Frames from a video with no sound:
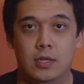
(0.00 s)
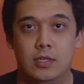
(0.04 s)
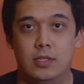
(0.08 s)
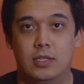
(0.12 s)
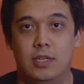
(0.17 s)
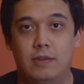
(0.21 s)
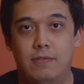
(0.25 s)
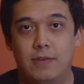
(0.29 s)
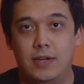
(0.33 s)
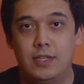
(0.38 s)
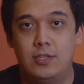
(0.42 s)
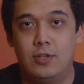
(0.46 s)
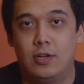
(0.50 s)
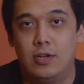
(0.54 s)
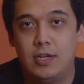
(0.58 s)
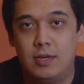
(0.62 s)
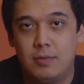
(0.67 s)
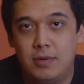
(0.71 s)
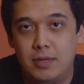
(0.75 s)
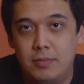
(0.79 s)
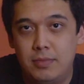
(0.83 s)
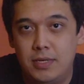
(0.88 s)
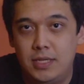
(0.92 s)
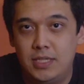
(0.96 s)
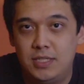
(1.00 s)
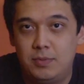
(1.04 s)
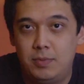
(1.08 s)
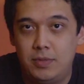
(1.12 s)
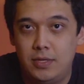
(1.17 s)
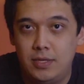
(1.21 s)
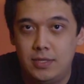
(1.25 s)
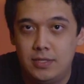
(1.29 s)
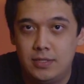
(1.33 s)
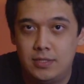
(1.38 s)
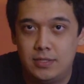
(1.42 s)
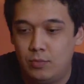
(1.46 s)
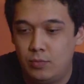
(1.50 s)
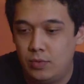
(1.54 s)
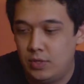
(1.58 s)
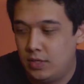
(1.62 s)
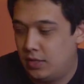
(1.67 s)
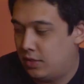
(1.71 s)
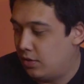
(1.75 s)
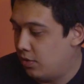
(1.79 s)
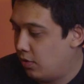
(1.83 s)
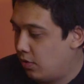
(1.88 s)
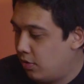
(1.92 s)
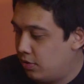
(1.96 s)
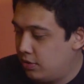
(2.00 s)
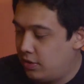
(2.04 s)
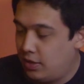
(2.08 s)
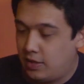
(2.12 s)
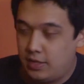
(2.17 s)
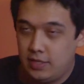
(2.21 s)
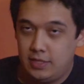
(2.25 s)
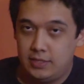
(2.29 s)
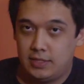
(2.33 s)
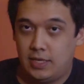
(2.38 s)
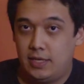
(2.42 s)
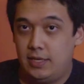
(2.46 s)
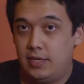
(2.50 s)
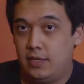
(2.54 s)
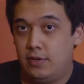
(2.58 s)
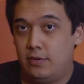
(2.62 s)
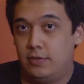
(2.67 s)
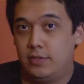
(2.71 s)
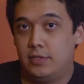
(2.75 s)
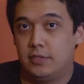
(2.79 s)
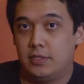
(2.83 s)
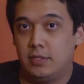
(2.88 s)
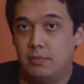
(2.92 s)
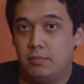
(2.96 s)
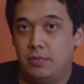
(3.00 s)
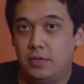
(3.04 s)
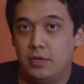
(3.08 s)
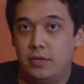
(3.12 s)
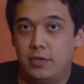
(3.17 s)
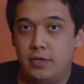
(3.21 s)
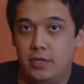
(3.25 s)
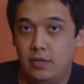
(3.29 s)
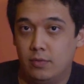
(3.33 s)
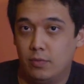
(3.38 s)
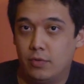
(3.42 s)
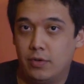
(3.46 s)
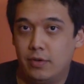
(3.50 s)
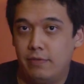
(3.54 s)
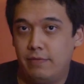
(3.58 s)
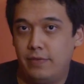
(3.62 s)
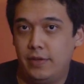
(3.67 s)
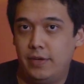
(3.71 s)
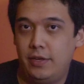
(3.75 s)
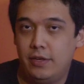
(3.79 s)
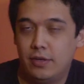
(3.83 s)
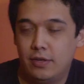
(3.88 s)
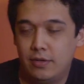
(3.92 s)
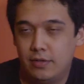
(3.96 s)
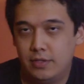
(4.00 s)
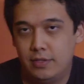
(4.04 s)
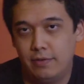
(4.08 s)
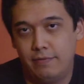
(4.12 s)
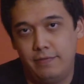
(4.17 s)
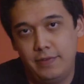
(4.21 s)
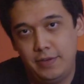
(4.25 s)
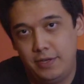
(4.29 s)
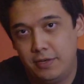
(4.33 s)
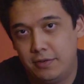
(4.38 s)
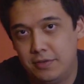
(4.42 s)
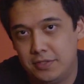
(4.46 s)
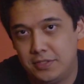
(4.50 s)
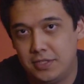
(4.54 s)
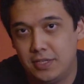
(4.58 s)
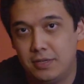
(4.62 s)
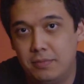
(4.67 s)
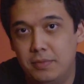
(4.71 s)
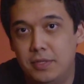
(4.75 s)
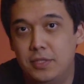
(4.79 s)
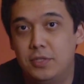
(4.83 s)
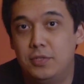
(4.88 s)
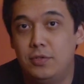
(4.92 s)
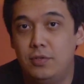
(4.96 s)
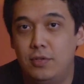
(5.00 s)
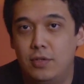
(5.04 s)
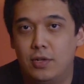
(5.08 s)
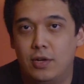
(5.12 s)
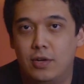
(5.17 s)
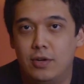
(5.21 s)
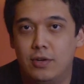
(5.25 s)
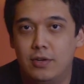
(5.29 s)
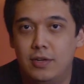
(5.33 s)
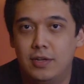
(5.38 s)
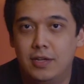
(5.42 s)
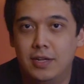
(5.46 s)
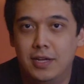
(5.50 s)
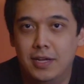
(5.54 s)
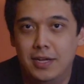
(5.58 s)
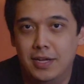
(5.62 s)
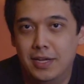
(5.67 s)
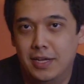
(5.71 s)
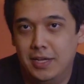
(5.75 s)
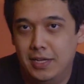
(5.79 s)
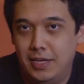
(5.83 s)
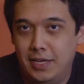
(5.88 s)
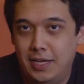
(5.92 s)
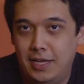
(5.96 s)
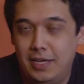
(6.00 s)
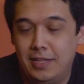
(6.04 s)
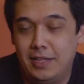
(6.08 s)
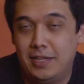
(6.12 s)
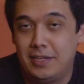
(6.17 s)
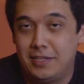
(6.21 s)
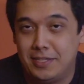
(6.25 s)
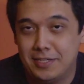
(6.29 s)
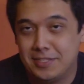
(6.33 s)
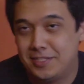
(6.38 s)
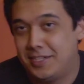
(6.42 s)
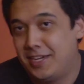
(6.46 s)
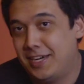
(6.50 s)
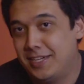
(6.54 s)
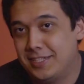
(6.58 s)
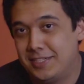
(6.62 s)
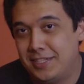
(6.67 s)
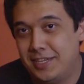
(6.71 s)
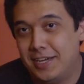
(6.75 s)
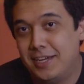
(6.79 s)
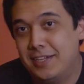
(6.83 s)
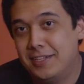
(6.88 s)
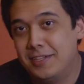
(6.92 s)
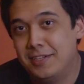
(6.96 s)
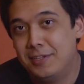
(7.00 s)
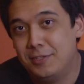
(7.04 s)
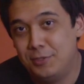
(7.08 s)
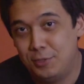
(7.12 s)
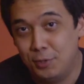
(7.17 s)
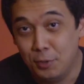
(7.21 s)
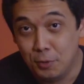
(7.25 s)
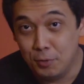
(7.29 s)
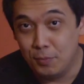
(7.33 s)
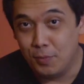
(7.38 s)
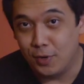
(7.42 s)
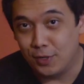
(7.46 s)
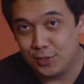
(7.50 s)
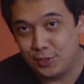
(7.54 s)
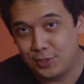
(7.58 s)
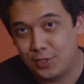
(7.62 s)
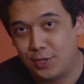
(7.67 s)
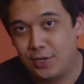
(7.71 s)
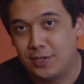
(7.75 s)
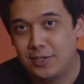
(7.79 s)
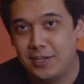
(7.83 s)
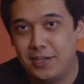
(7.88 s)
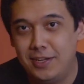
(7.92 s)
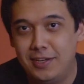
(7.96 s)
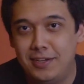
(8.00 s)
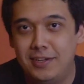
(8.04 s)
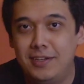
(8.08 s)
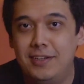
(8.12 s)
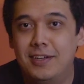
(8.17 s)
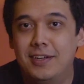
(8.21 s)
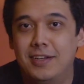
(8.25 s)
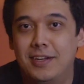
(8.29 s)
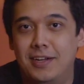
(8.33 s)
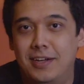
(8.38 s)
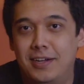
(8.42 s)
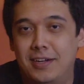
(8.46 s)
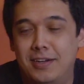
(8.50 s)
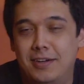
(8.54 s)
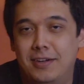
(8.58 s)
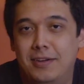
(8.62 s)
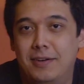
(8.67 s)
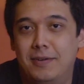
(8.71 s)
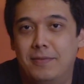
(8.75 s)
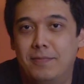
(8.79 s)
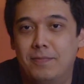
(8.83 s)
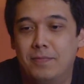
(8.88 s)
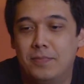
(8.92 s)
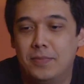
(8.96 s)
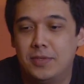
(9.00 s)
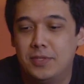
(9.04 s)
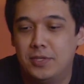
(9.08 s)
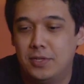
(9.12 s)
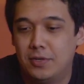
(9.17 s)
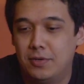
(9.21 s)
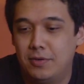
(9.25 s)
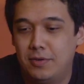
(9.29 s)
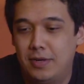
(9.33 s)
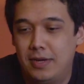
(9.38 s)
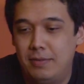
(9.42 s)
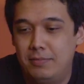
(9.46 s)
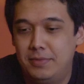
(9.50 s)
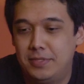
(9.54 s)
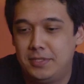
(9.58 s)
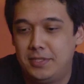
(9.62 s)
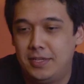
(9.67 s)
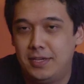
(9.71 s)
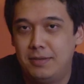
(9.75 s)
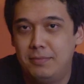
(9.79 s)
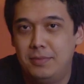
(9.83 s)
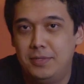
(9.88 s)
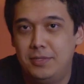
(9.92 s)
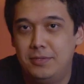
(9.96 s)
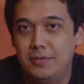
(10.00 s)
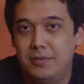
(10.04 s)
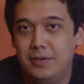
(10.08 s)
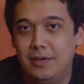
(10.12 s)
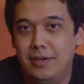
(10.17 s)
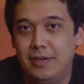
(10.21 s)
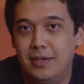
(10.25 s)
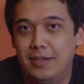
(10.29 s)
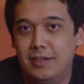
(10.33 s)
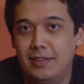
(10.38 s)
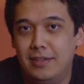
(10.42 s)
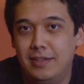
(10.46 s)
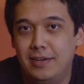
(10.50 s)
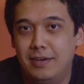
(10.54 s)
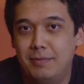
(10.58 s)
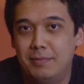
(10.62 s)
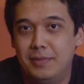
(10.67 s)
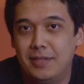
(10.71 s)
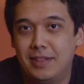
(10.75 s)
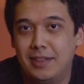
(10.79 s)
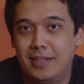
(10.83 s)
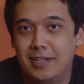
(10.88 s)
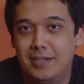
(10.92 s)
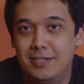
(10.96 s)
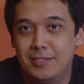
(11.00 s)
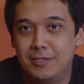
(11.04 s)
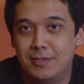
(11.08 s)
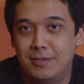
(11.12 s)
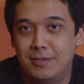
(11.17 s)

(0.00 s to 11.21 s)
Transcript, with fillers: So if I talk about my experience with all the things I did on this computer in one video, the video is going to be too long, and like this guy said, too much talking, um, so I'm just going to be doing a little bit less